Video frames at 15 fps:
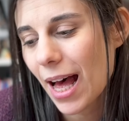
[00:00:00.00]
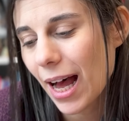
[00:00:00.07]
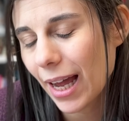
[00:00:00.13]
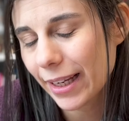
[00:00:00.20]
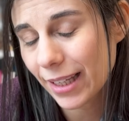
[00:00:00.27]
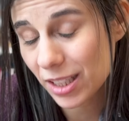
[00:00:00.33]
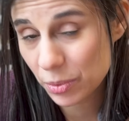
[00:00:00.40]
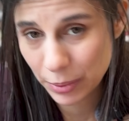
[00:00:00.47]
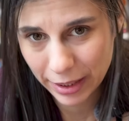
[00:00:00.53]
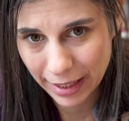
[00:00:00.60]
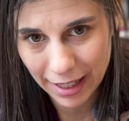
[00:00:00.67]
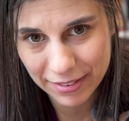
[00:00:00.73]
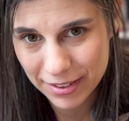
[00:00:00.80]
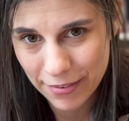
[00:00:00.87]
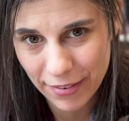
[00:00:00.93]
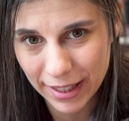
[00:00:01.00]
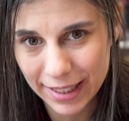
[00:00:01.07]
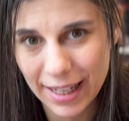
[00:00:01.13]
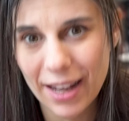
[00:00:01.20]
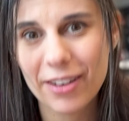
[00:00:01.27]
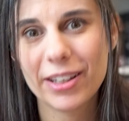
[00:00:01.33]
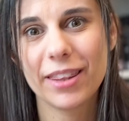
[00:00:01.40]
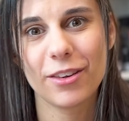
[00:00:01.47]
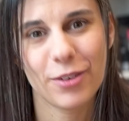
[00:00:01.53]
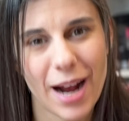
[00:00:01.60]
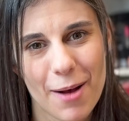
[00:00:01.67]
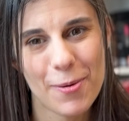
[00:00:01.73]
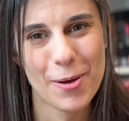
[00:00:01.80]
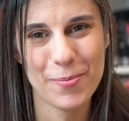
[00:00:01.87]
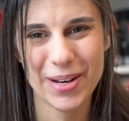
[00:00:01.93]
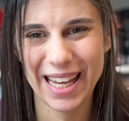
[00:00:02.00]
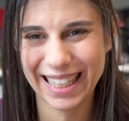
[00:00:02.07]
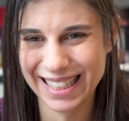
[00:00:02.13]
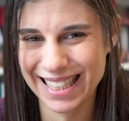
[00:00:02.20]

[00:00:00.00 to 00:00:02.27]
I guess we're gonna have to find out in the wrap up next